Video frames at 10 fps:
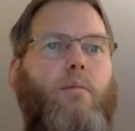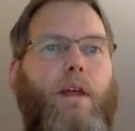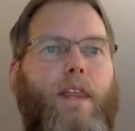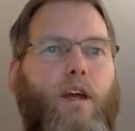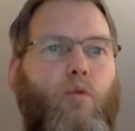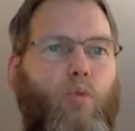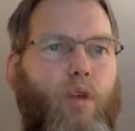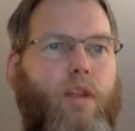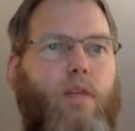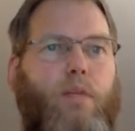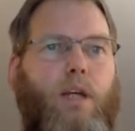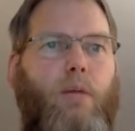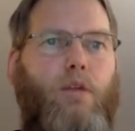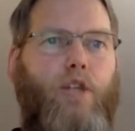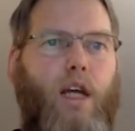But then within
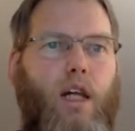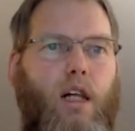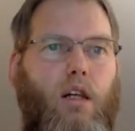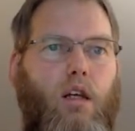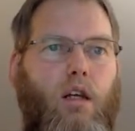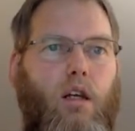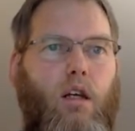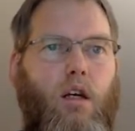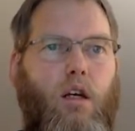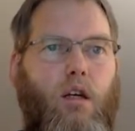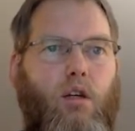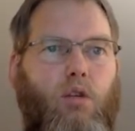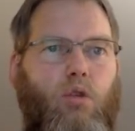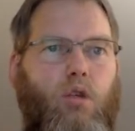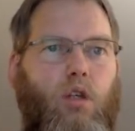PWGL
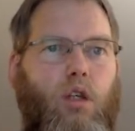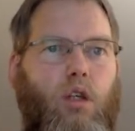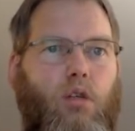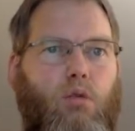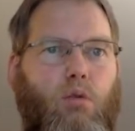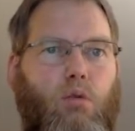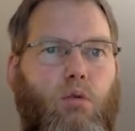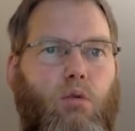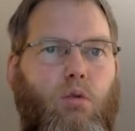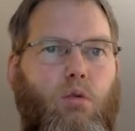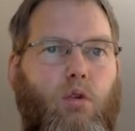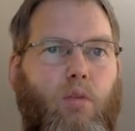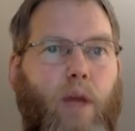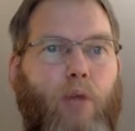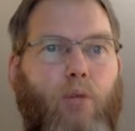you
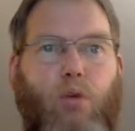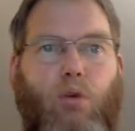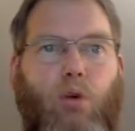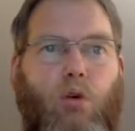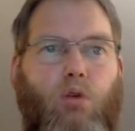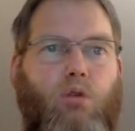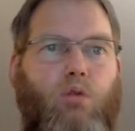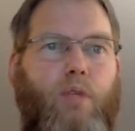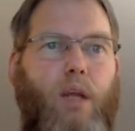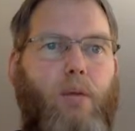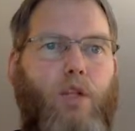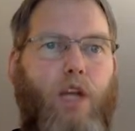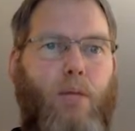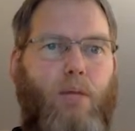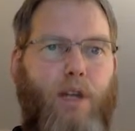might want to go to
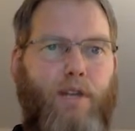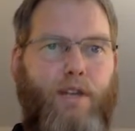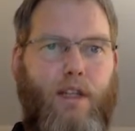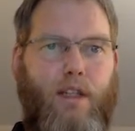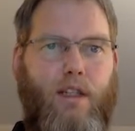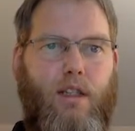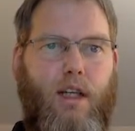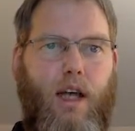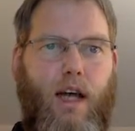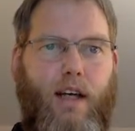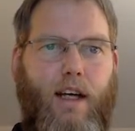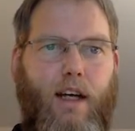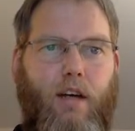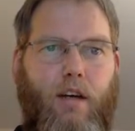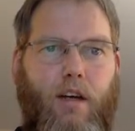PWGL preferences, and under
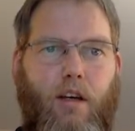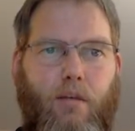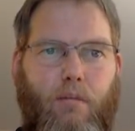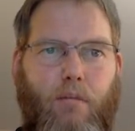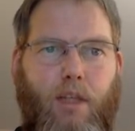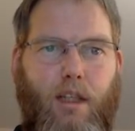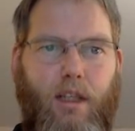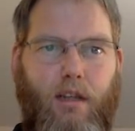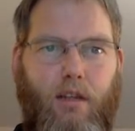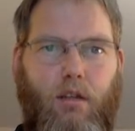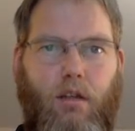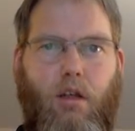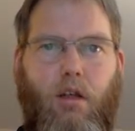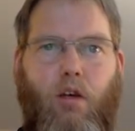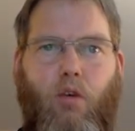MIDI you
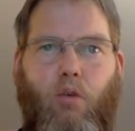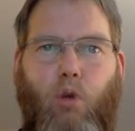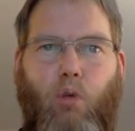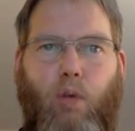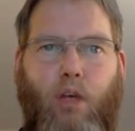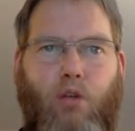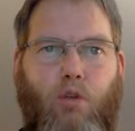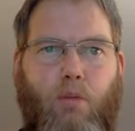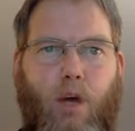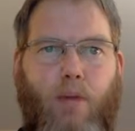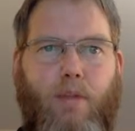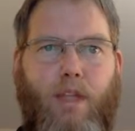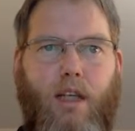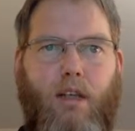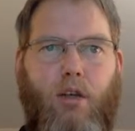want to make sure perhaps
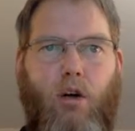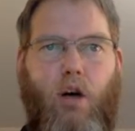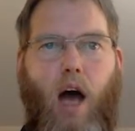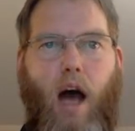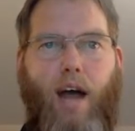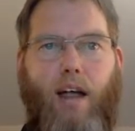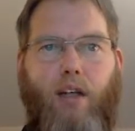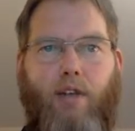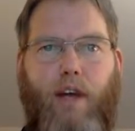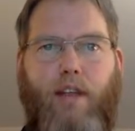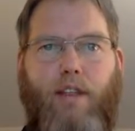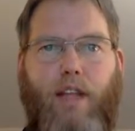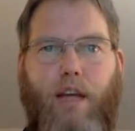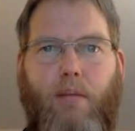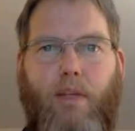that your IAC device
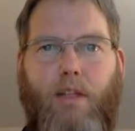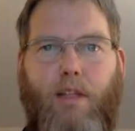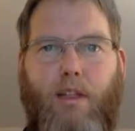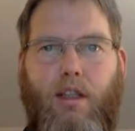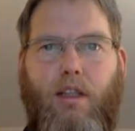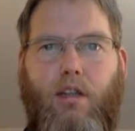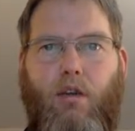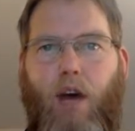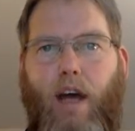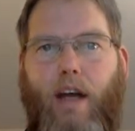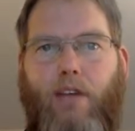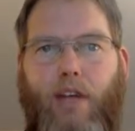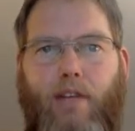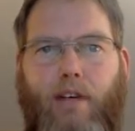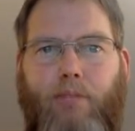name is indeed your IAC
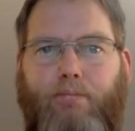driver.